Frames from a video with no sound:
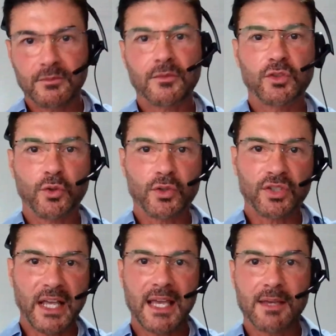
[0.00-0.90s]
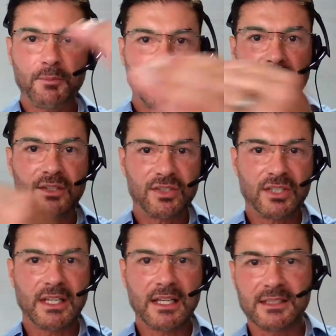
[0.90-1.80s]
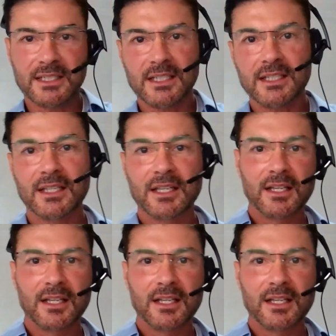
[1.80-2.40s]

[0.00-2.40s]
source A, B, C, and D,